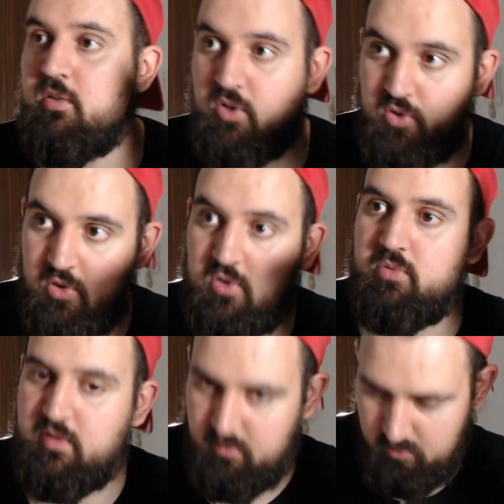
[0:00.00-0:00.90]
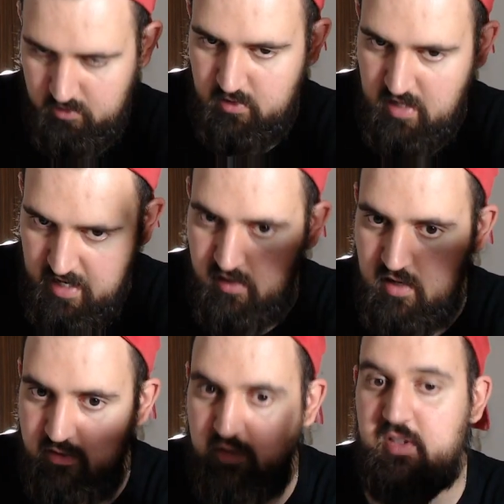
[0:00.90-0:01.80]
for those with higher
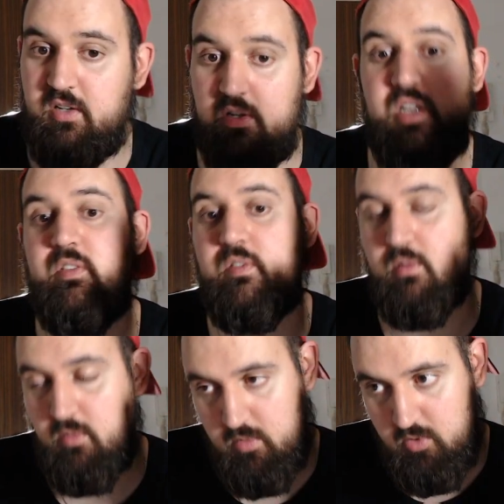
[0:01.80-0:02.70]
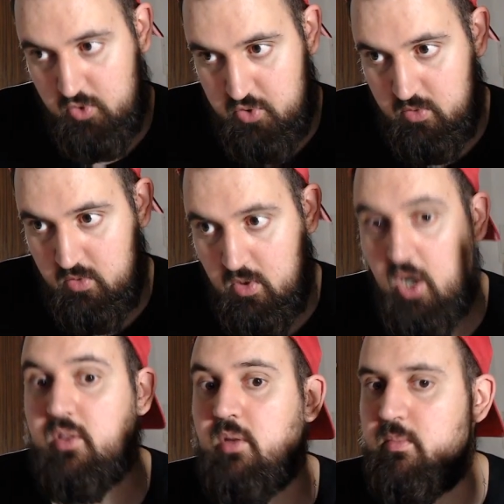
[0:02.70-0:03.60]
level of intelligence. It's true
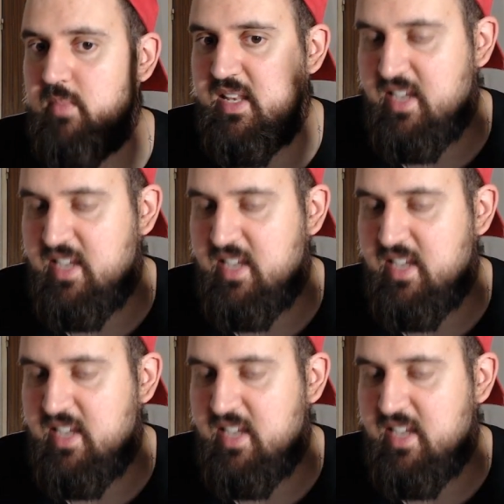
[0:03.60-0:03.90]
on many